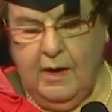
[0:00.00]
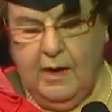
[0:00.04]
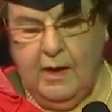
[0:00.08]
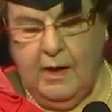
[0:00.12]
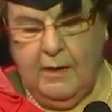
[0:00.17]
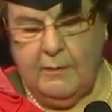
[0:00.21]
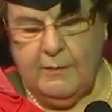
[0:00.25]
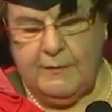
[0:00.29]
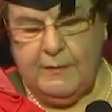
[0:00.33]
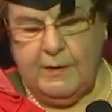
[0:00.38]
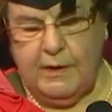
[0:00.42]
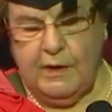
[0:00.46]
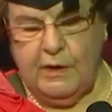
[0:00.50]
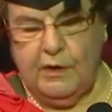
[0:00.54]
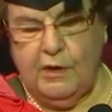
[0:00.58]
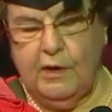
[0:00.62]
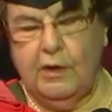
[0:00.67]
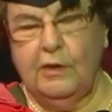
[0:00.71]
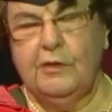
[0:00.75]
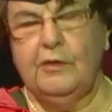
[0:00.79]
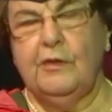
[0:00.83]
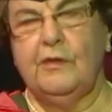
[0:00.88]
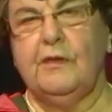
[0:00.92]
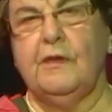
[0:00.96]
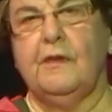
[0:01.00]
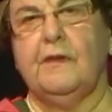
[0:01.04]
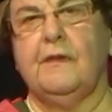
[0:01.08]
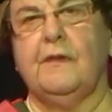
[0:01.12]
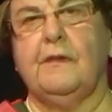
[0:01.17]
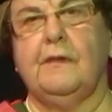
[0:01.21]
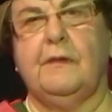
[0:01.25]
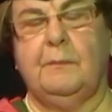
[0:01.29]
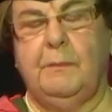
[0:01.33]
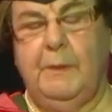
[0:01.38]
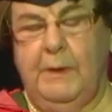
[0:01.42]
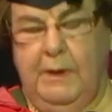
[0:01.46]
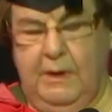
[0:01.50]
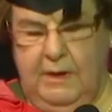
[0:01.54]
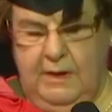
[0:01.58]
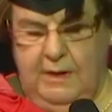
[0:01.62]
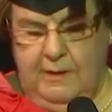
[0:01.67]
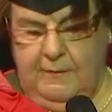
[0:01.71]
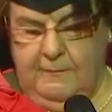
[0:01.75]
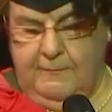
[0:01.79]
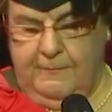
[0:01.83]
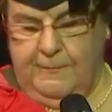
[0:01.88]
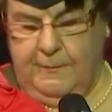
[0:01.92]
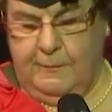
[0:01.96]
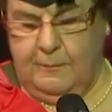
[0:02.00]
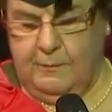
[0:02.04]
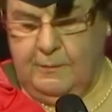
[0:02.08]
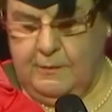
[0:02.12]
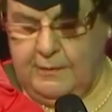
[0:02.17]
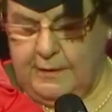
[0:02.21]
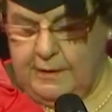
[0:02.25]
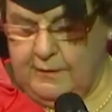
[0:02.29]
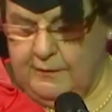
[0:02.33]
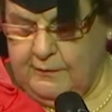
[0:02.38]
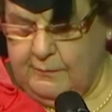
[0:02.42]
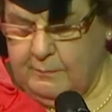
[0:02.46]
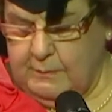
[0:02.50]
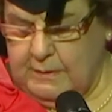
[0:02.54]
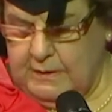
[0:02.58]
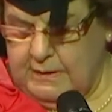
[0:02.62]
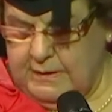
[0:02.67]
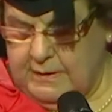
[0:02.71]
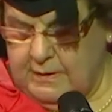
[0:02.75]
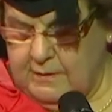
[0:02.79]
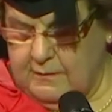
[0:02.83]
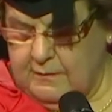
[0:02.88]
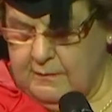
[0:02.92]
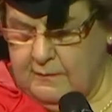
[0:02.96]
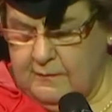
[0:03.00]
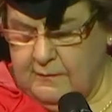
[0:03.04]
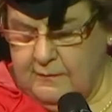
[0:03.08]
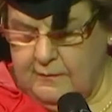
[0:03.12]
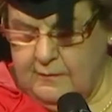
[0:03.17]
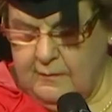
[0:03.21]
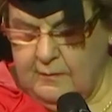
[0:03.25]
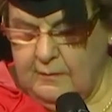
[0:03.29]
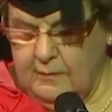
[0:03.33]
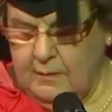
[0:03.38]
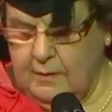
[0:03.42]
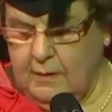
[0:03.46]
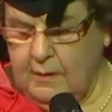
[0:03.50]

I was very conscious of speaking for all those millions,